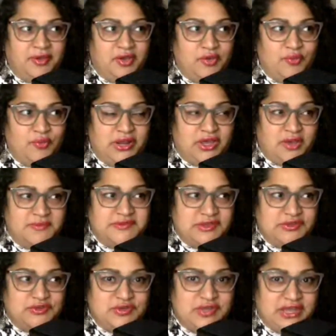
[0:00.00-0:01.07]
when it comes down
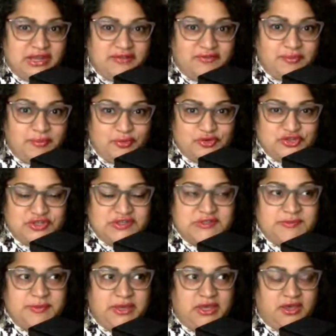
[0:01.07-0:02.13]
to negative emotions,
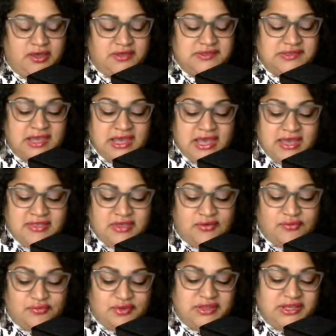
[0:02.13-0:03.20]
because there
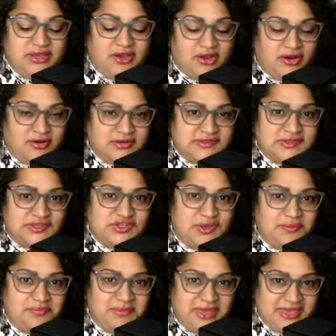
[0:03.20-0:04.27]
really are such
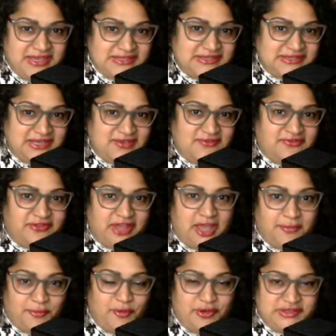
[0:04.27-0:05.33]
amazing
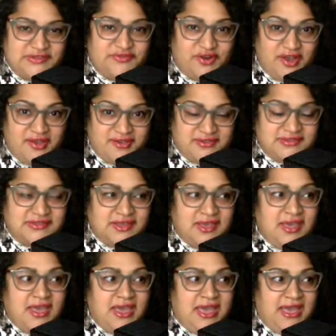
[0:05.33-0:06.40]
flag points for us.
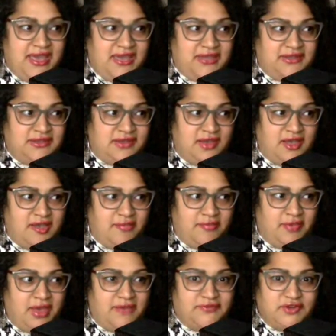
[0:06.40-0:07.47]
And
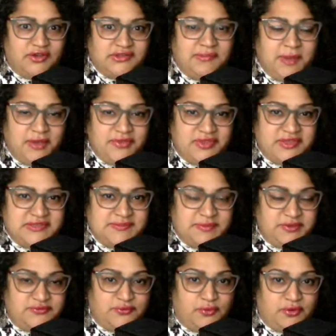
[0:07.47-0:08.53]
I've talked about this
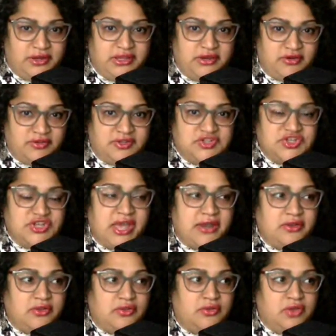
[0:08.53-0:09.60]
before here on the
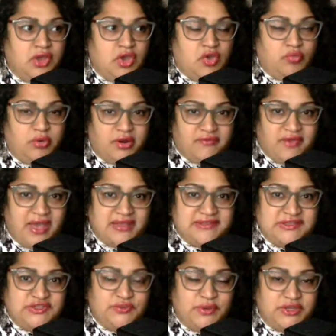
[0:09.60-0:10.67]
channel, where I've had
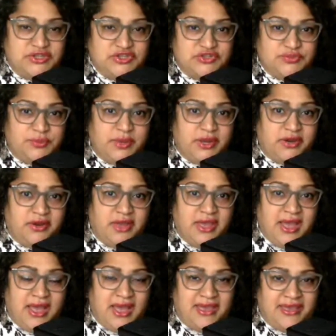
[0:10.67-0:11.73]
situations where
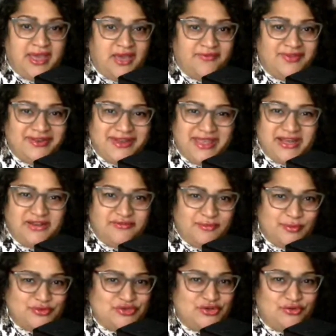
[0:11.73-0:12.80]
I have a negative
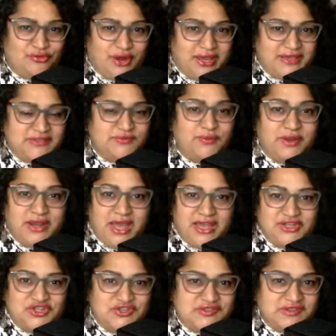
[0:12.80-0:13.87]
emotion arise when I
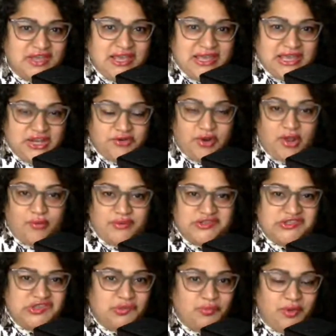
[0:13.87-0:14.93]
just interact with
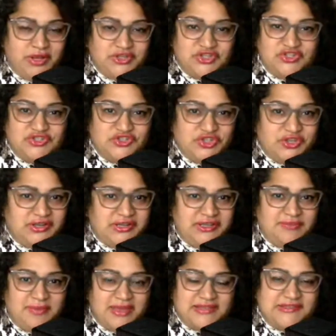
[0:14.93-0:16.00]
someone, just suddenly
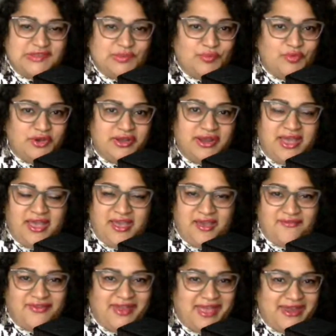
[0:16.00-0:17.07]
met someone. I
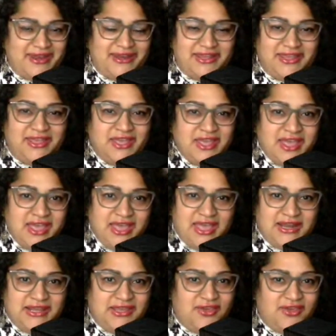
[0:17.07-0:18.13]
haven't had
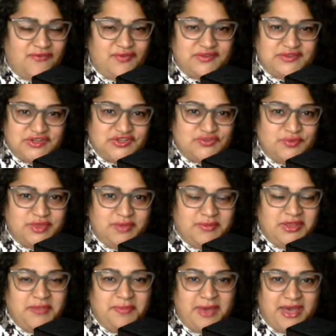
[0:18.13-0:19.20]
any conversations with them in
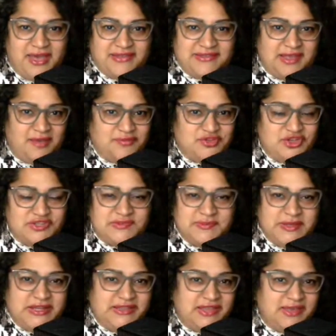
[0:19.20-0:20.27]
the past. I'm just
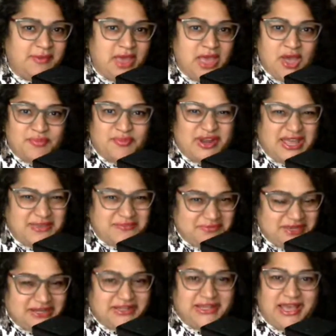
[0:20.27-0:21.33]
meeting them, but I
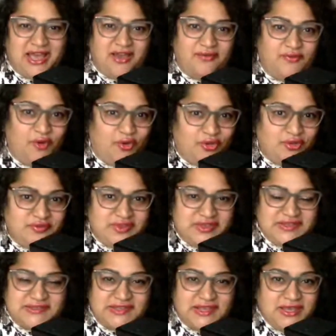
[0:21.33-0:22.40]
immediately have all of
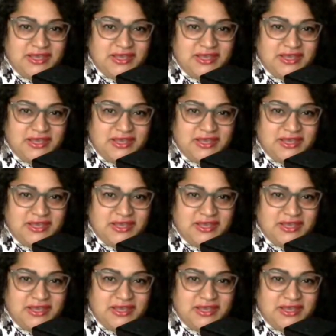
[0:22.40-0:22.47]
these